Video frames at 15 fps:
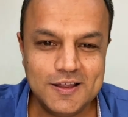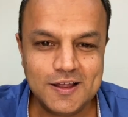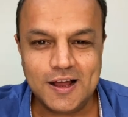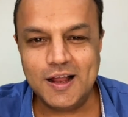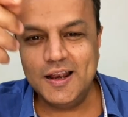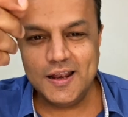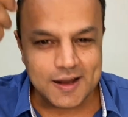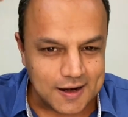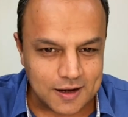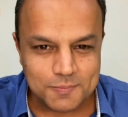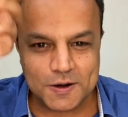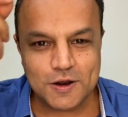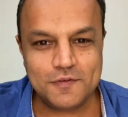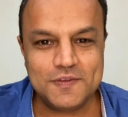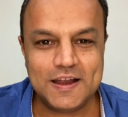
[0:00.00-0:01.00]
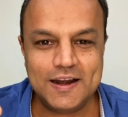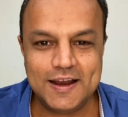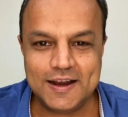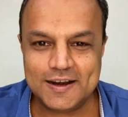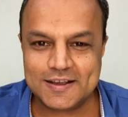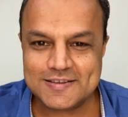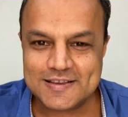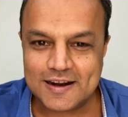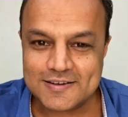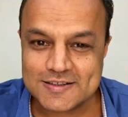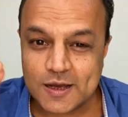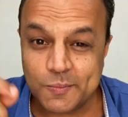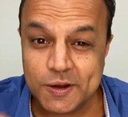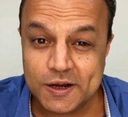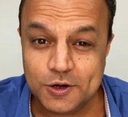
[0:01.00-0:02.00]
a little bit of that data starts
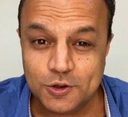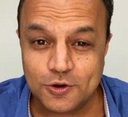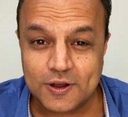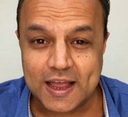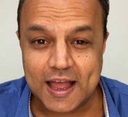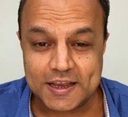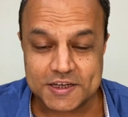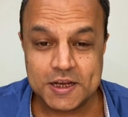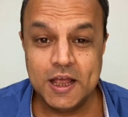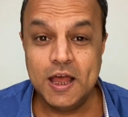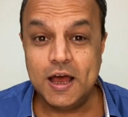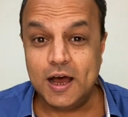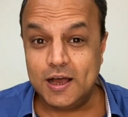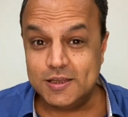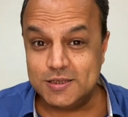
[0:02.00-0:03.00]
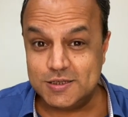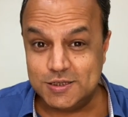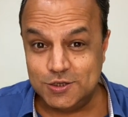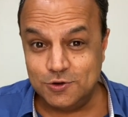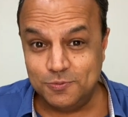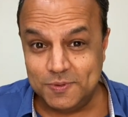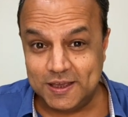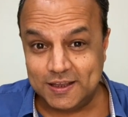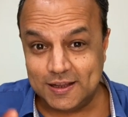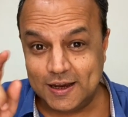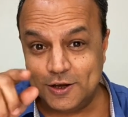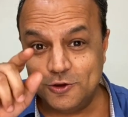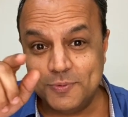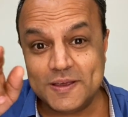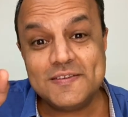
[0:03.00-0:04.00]
coming into your cache, assuming that
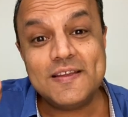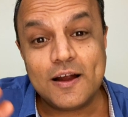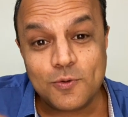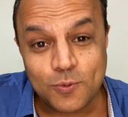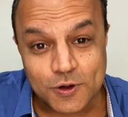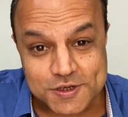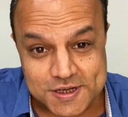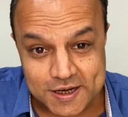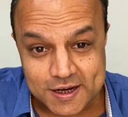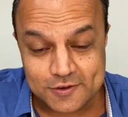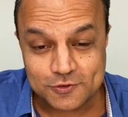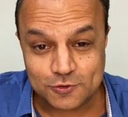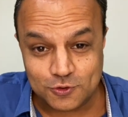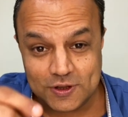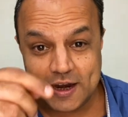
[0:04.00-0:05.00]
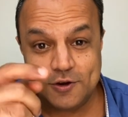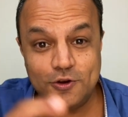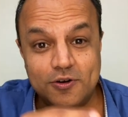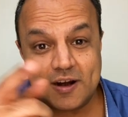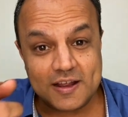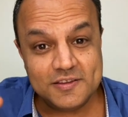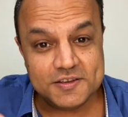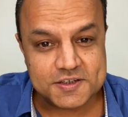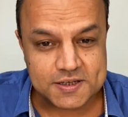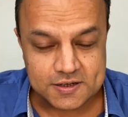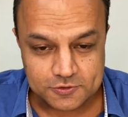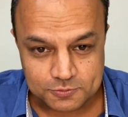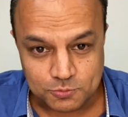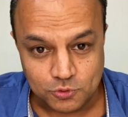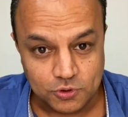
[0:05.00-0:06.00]
you may start watching it so that your transition
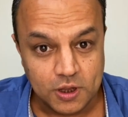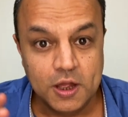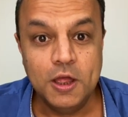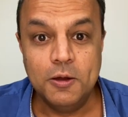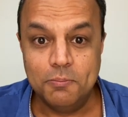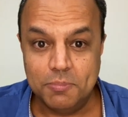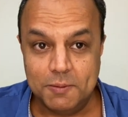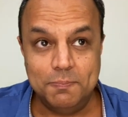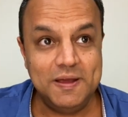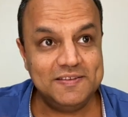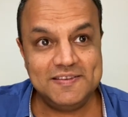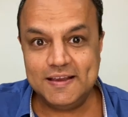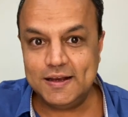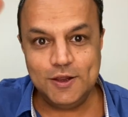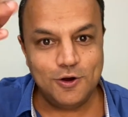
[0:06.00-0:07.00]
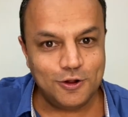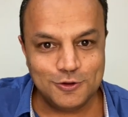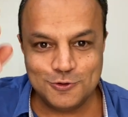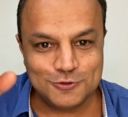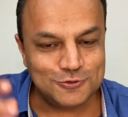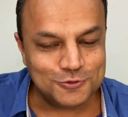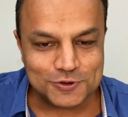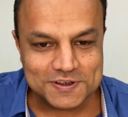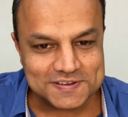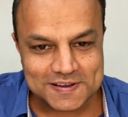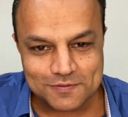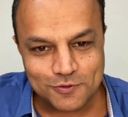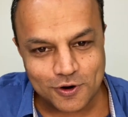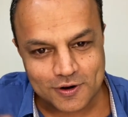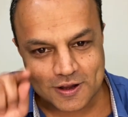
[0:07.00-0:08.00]
is smooth. But basically, all those stories
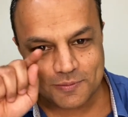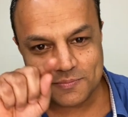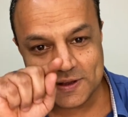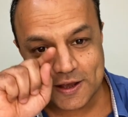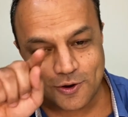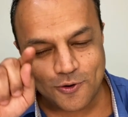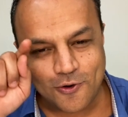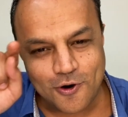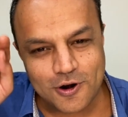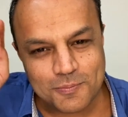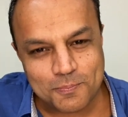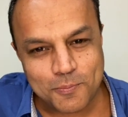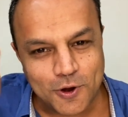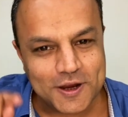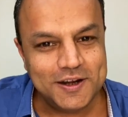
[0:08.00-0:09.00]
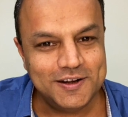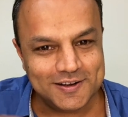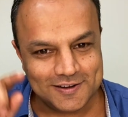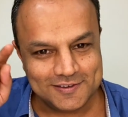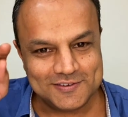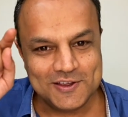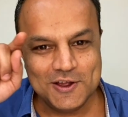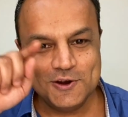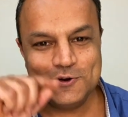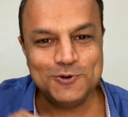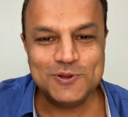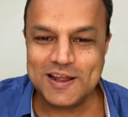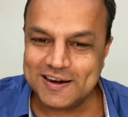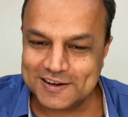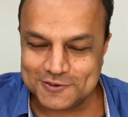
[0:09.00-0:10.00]
have not come. They are all pointers to
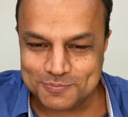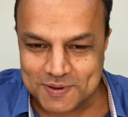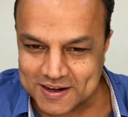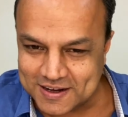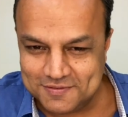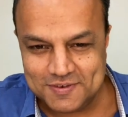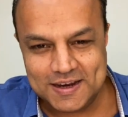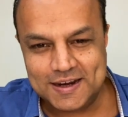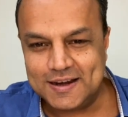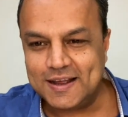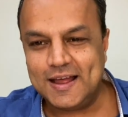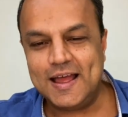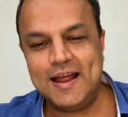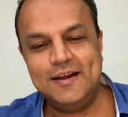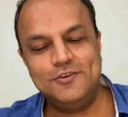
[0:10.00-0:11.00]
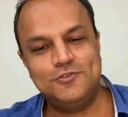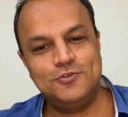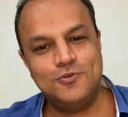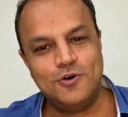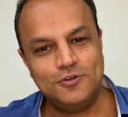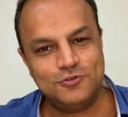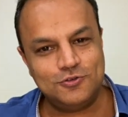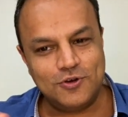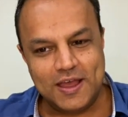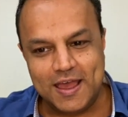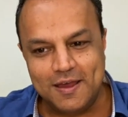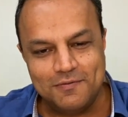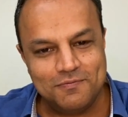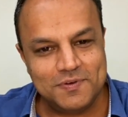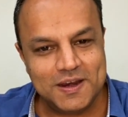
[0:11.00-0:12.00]
that respective data and so on. So
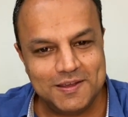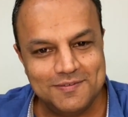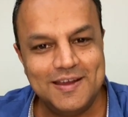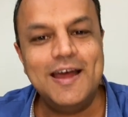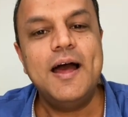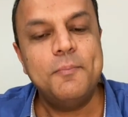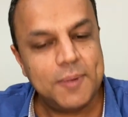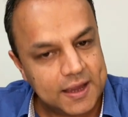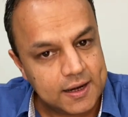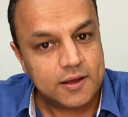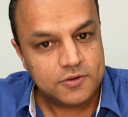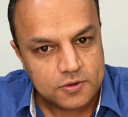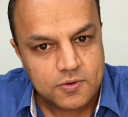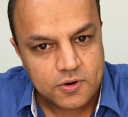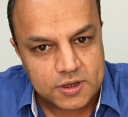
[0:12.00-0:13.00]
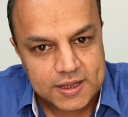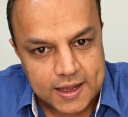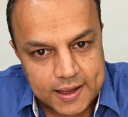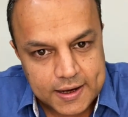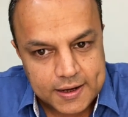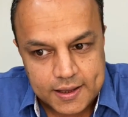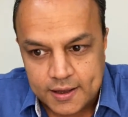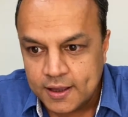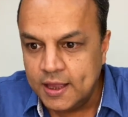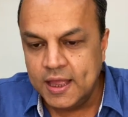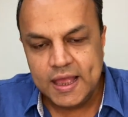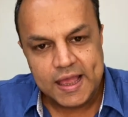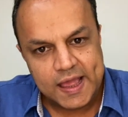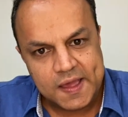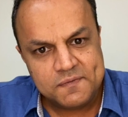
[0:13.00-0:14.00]
everywhere, by now you got the idea.
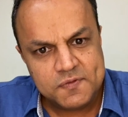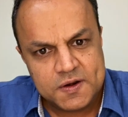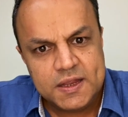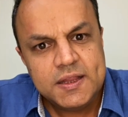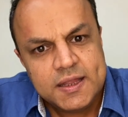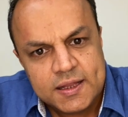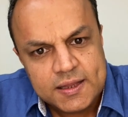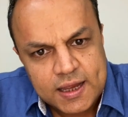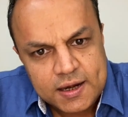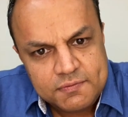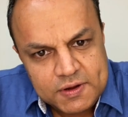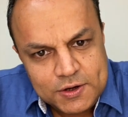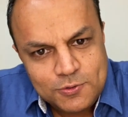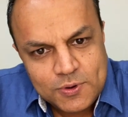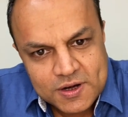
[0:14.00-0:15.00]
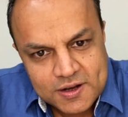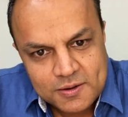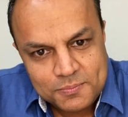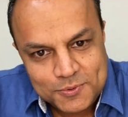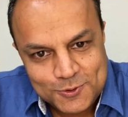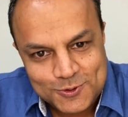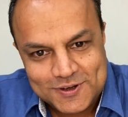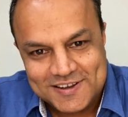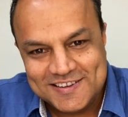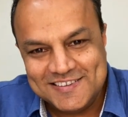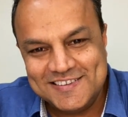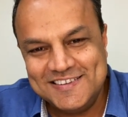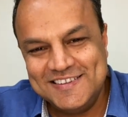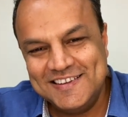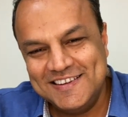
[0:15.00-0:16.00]
Everything that we do in
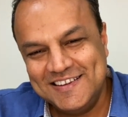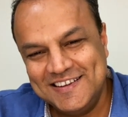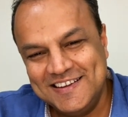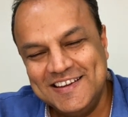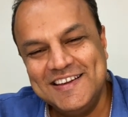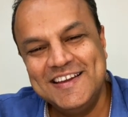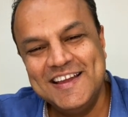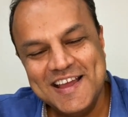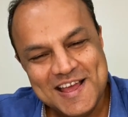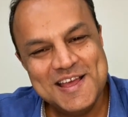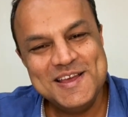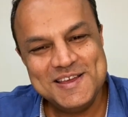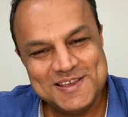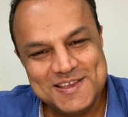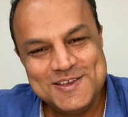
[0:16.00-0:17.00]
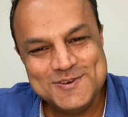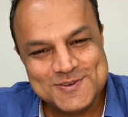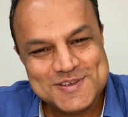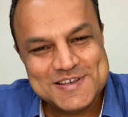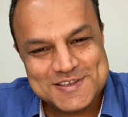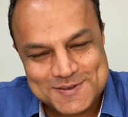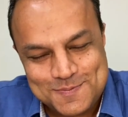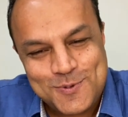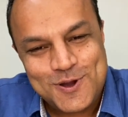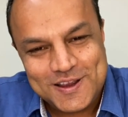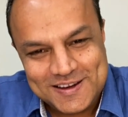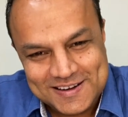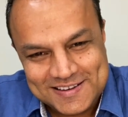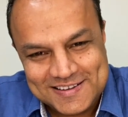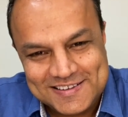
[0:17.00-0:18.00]
computers uses
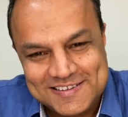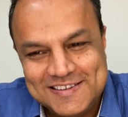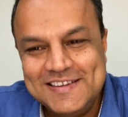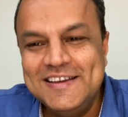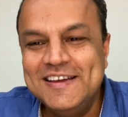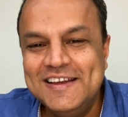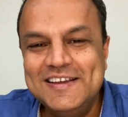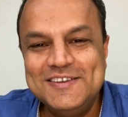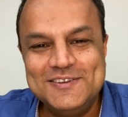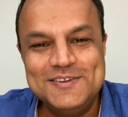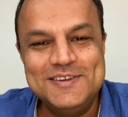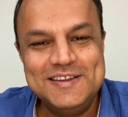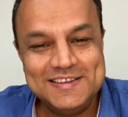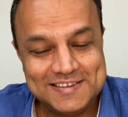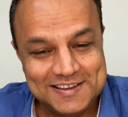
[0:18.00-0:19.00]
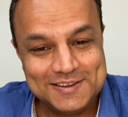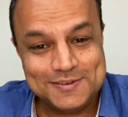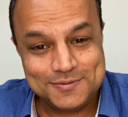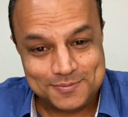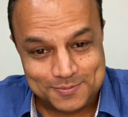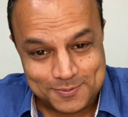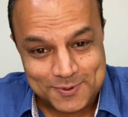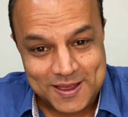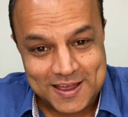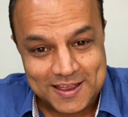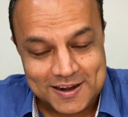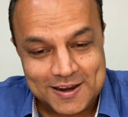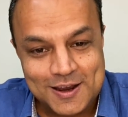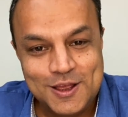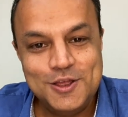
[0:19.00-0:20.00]
pointers. So this is
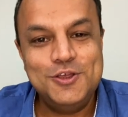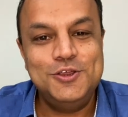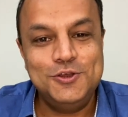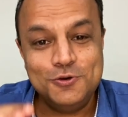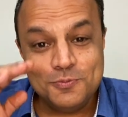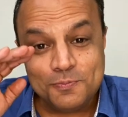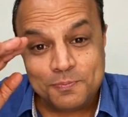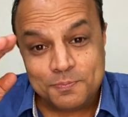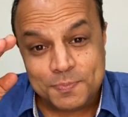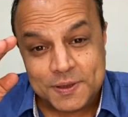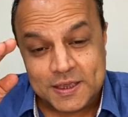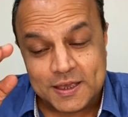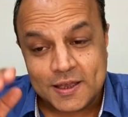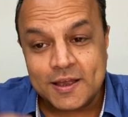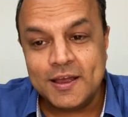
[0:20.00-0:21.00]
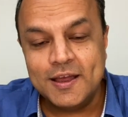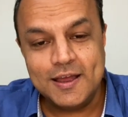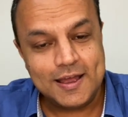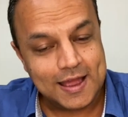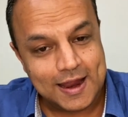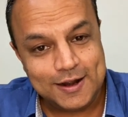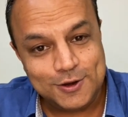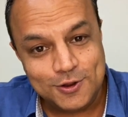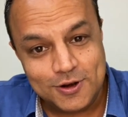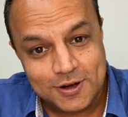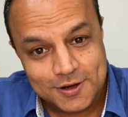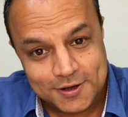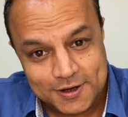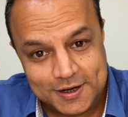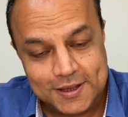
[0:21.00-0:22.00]
where you peek at your
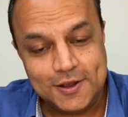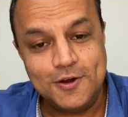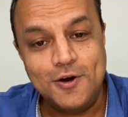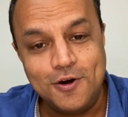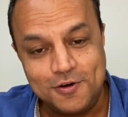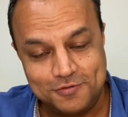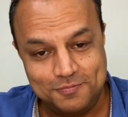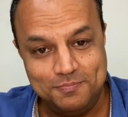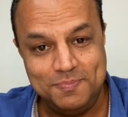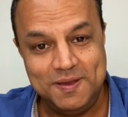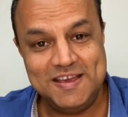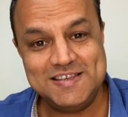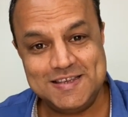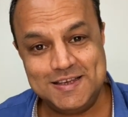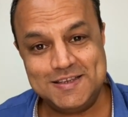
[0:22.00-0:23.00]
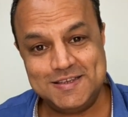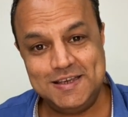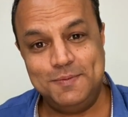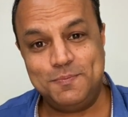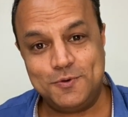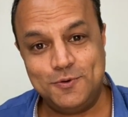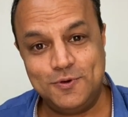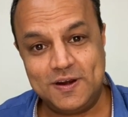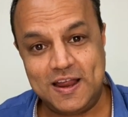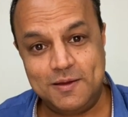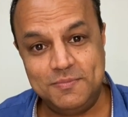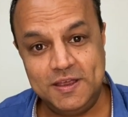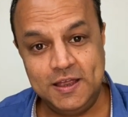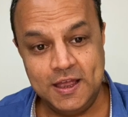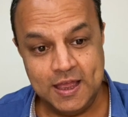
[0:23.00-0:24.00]
learning of basic C
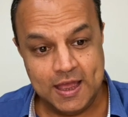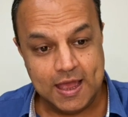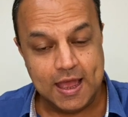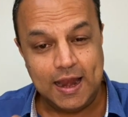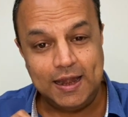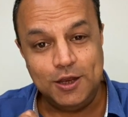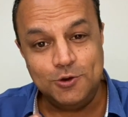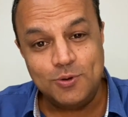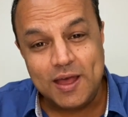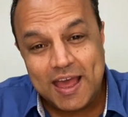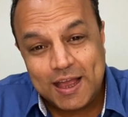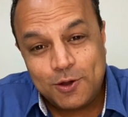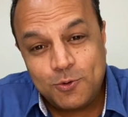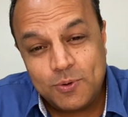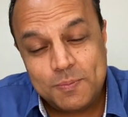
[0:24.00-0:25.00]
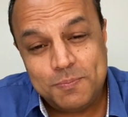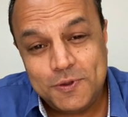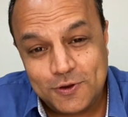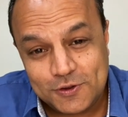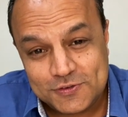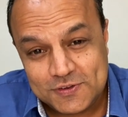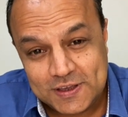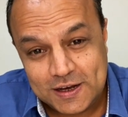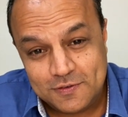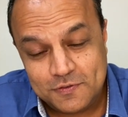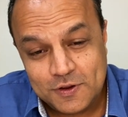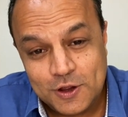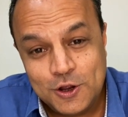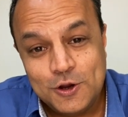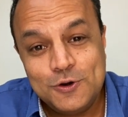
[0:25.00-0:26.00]
programming and you equip yourself
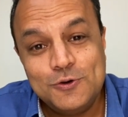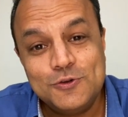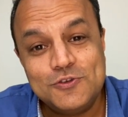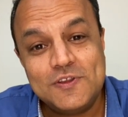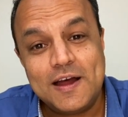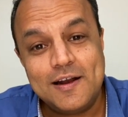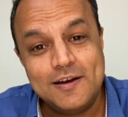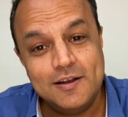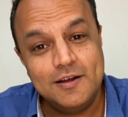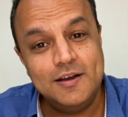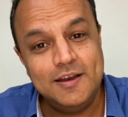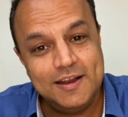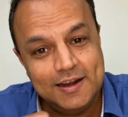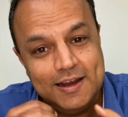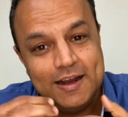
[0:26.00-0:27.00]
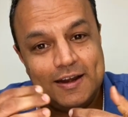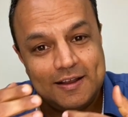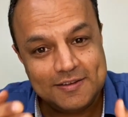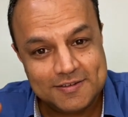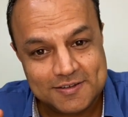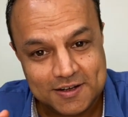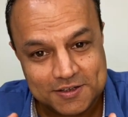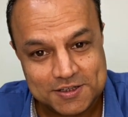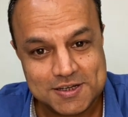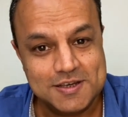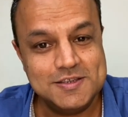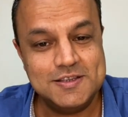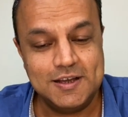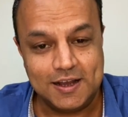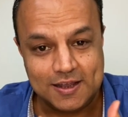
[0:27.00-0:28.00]
to start learning data
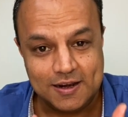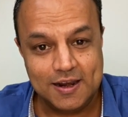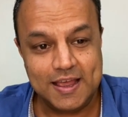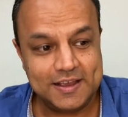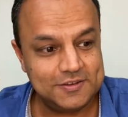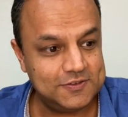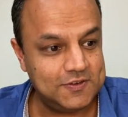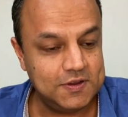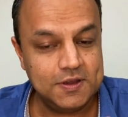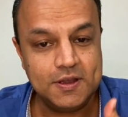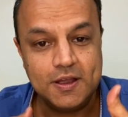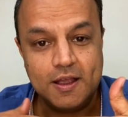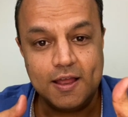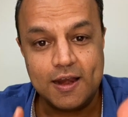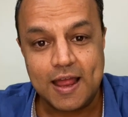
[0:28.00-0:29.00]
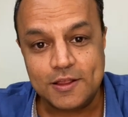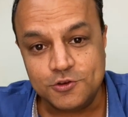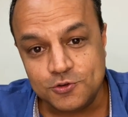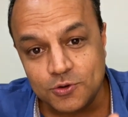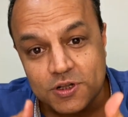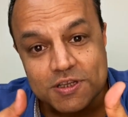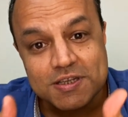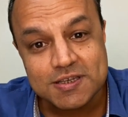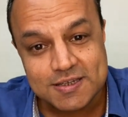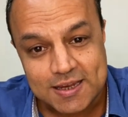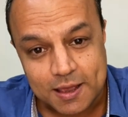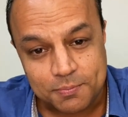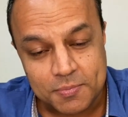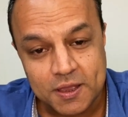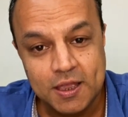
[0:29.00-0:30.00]
structures. The next gradual
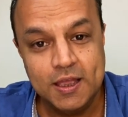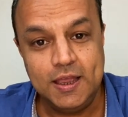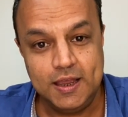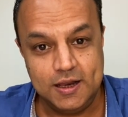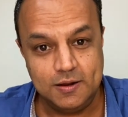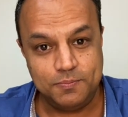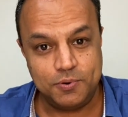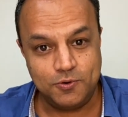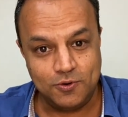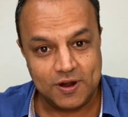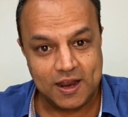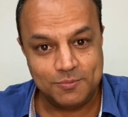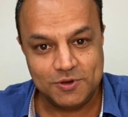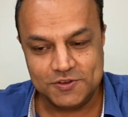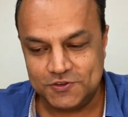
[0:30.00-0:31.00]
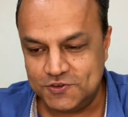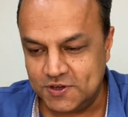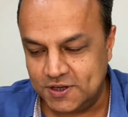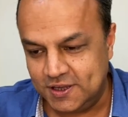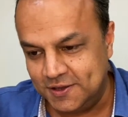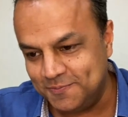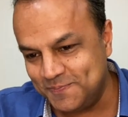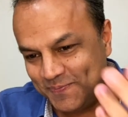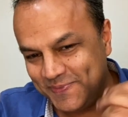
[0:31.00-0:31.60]
step in a programmer's journey.